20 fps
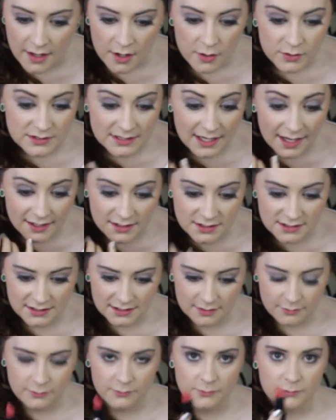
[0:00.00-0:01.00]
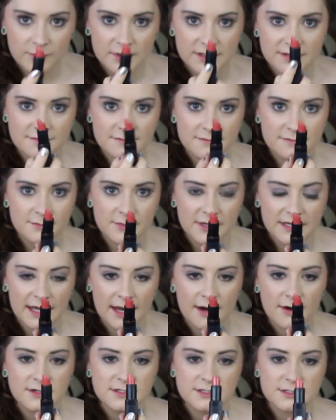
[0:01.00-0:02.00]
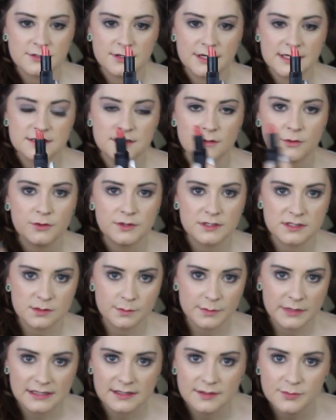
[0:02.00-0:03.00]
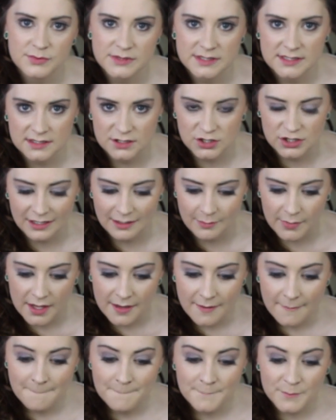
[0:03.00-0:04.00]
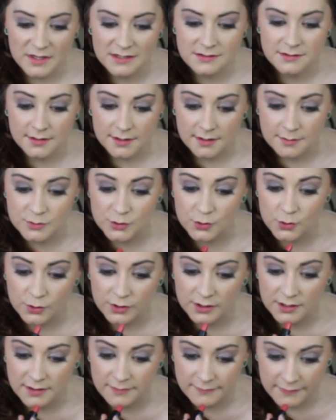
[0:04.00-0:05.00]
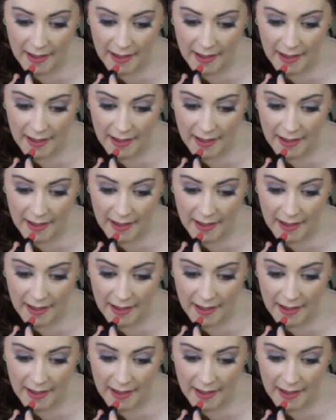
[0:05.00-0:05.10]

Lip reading: Which is actually one of my character traits according to my lipstick shape, is that I'm talkative